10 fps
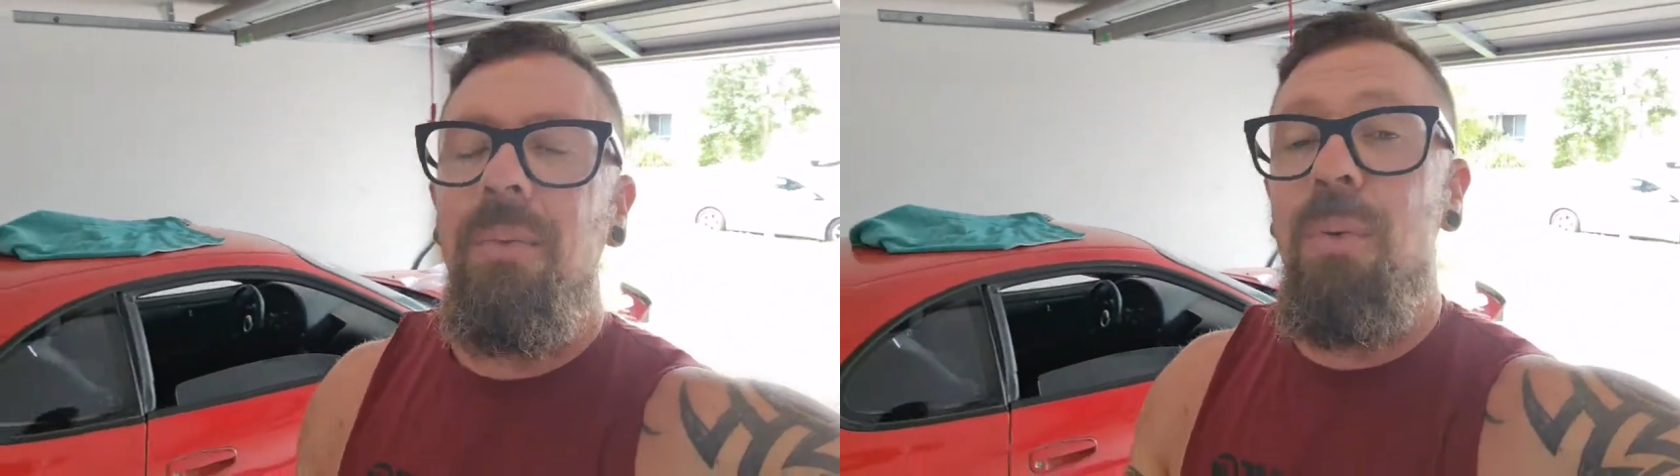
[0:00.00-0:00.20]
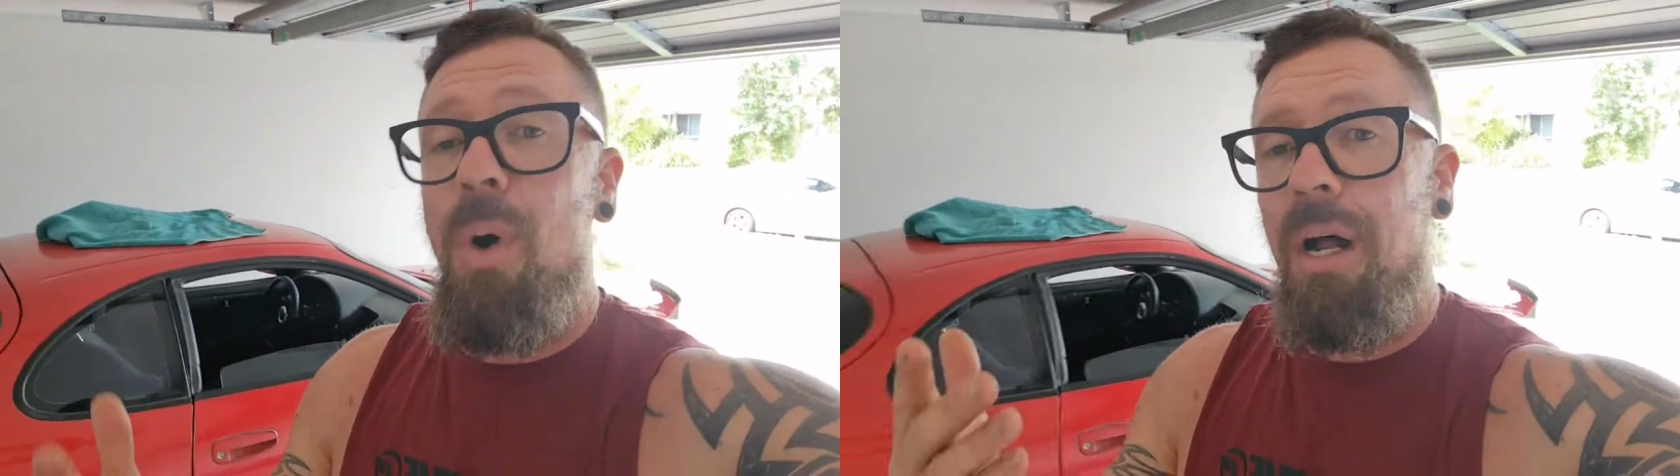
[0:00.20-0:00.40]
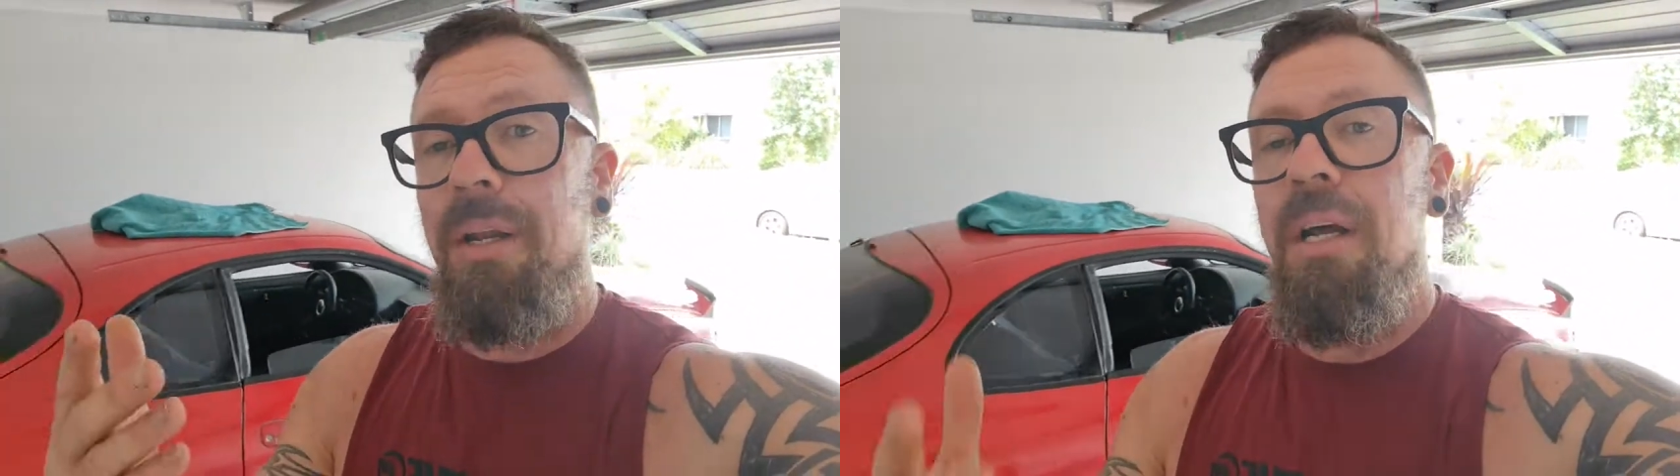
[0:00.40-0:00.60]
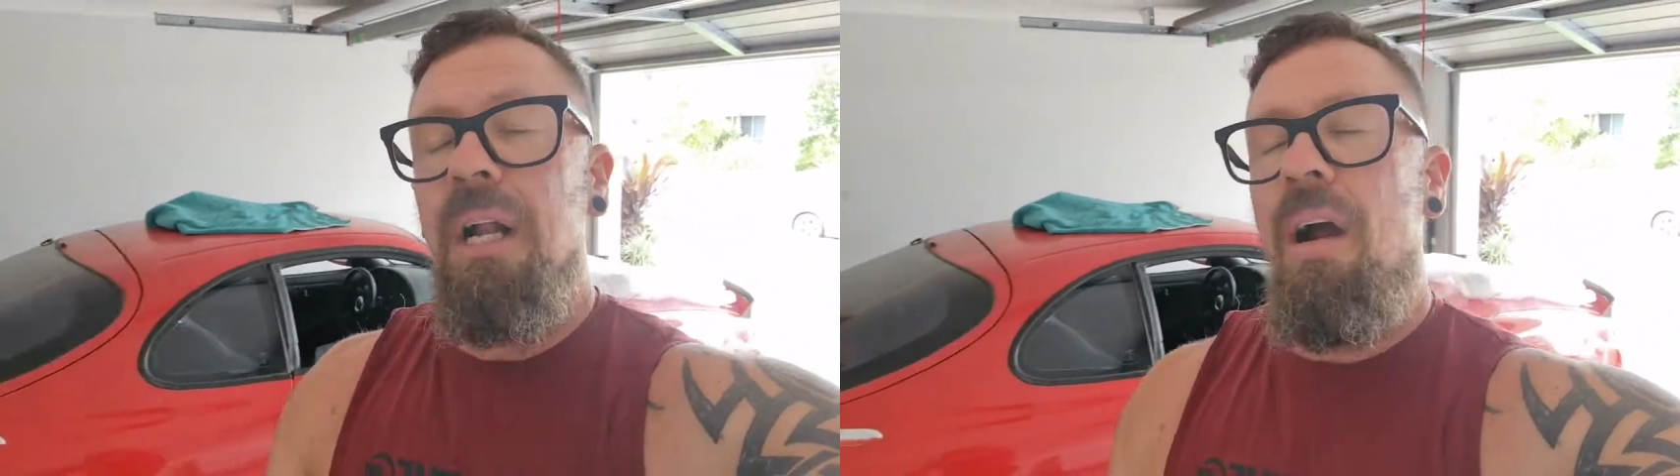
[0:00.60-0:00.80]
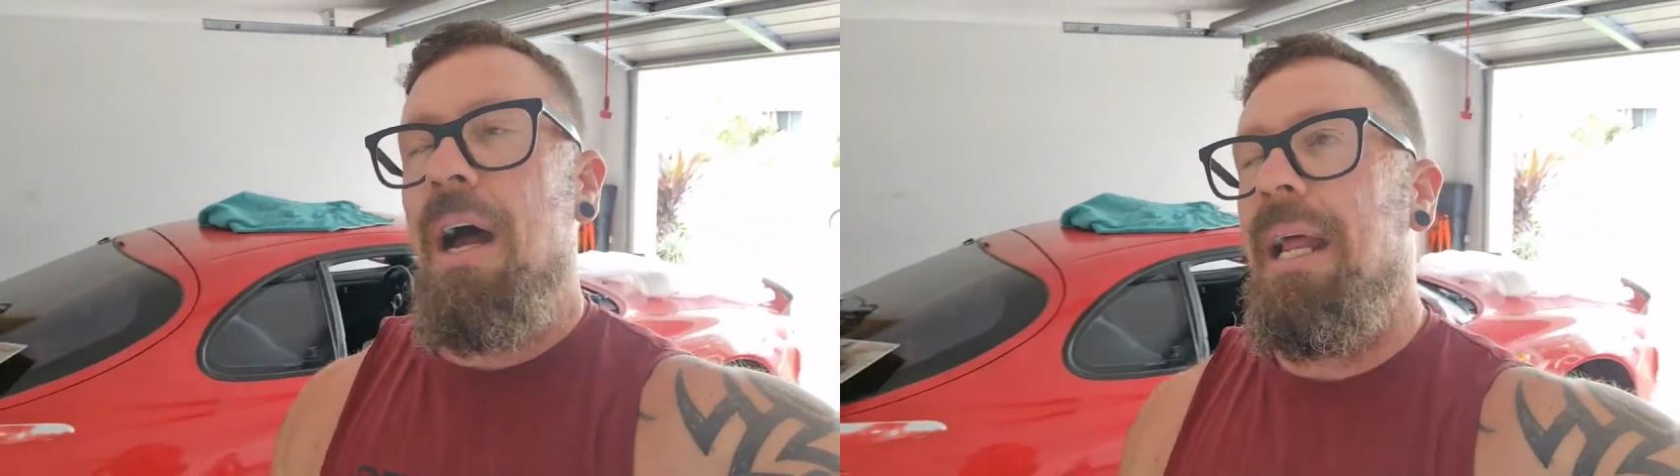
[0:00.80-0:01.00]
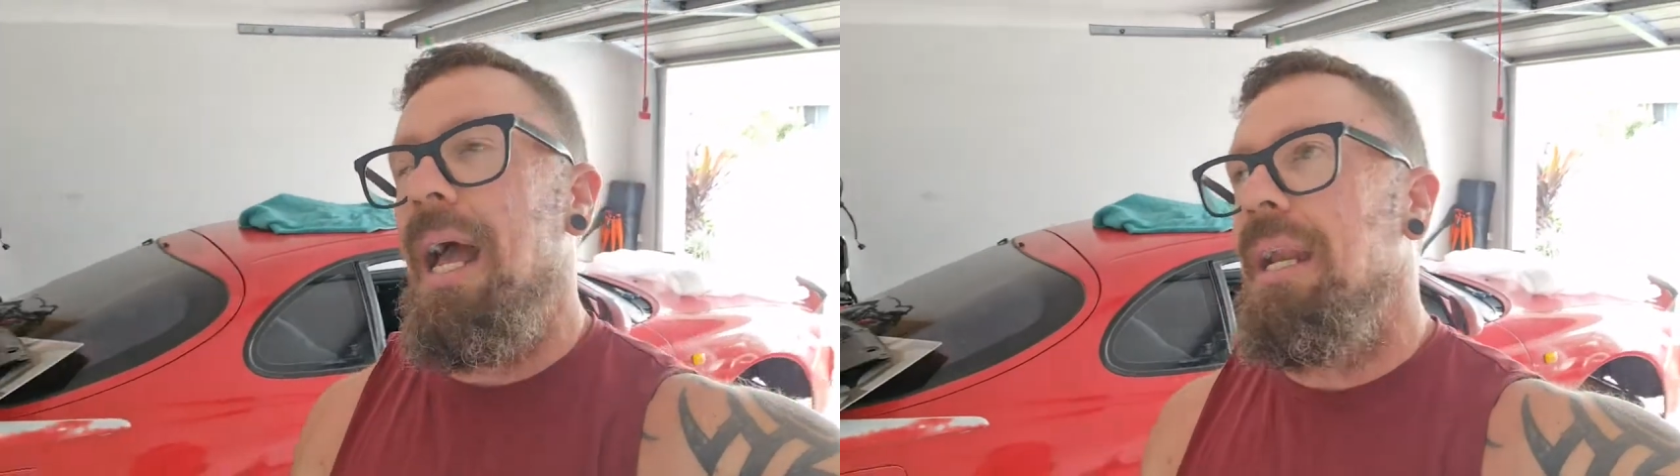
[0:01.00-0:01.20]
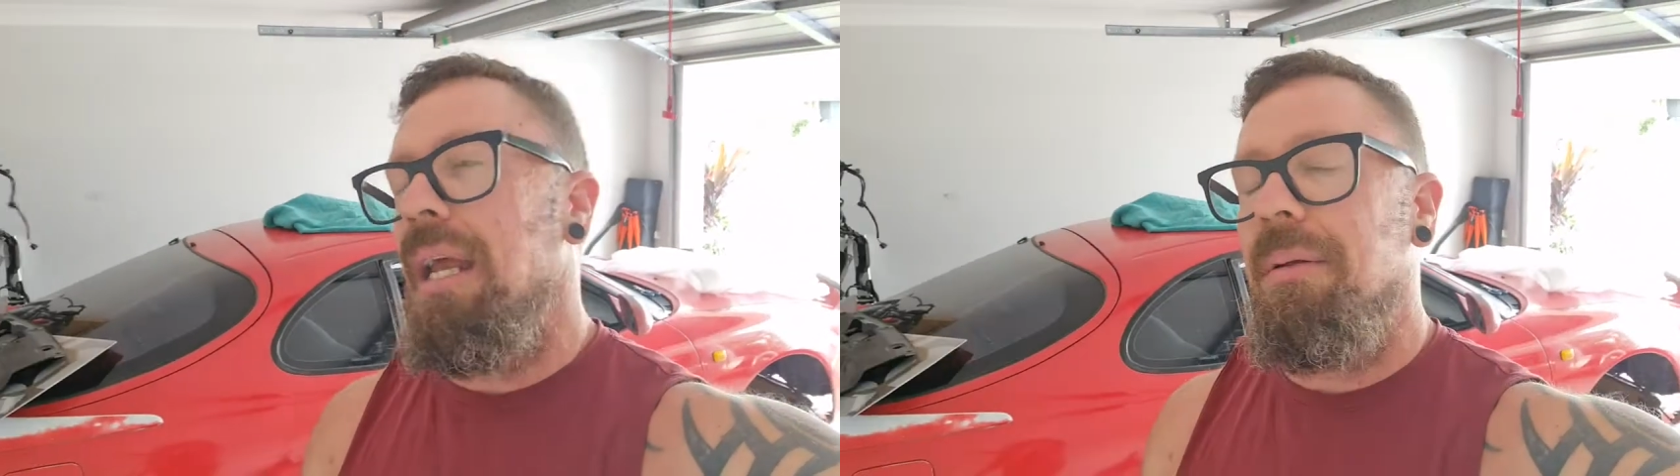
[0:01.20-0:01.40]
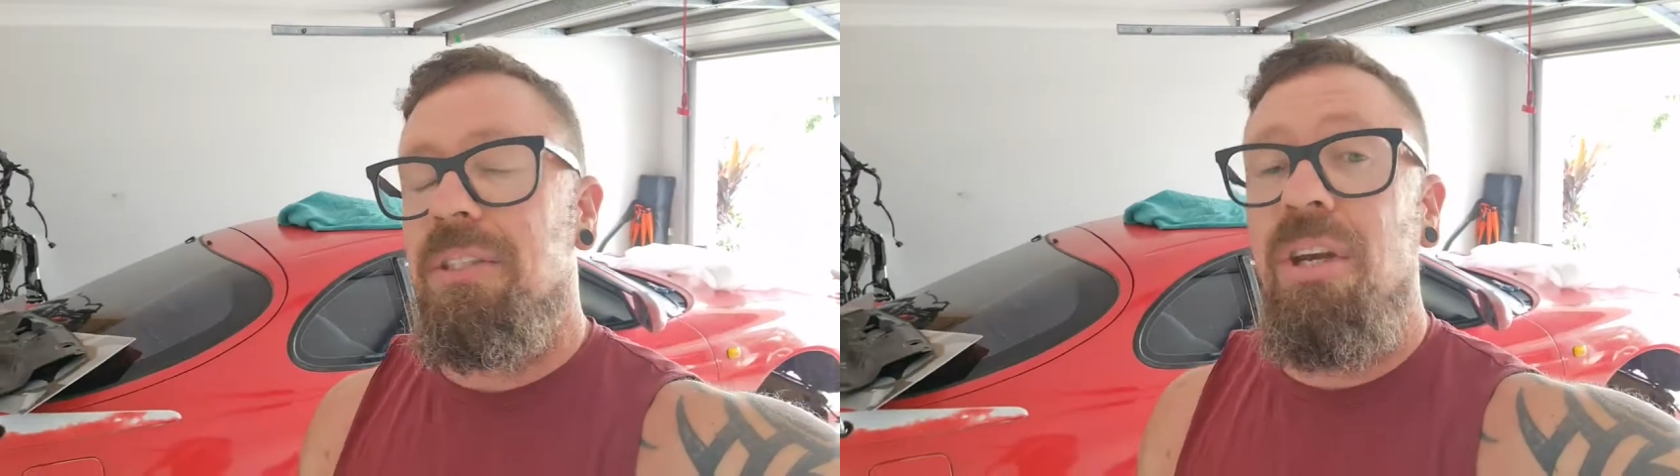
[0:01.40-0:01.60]
we won, all right? And
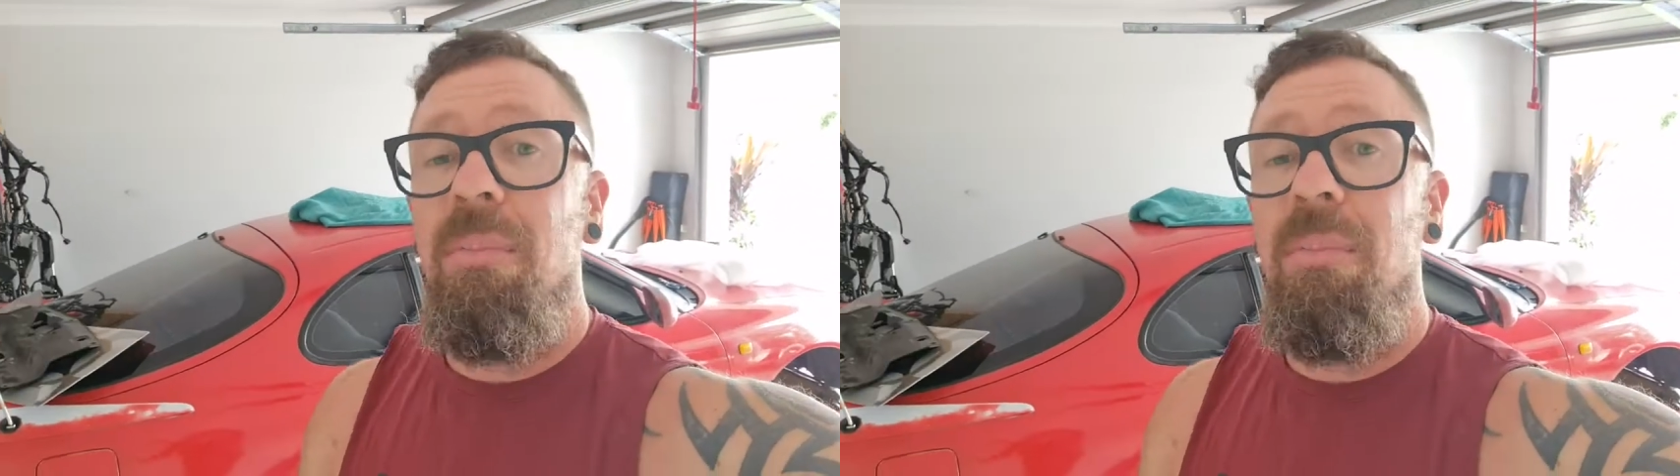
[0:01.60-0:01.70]
to